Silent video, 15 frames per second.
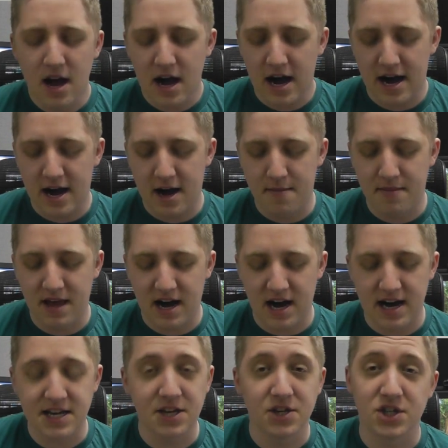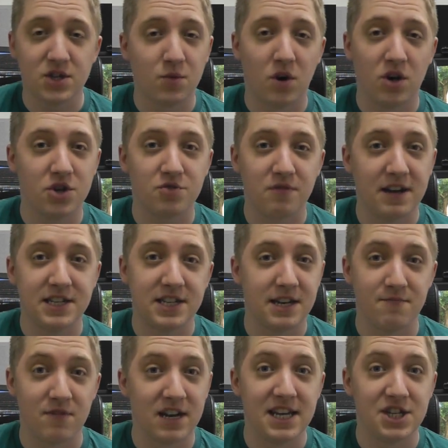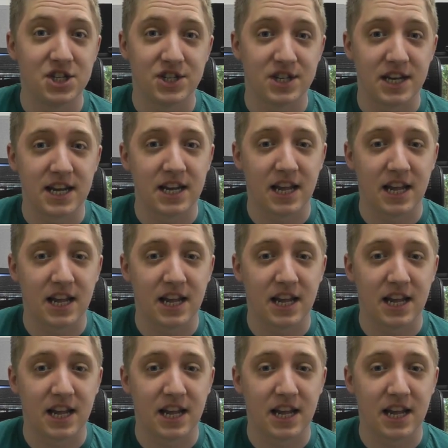I used to watch wrestling religiously.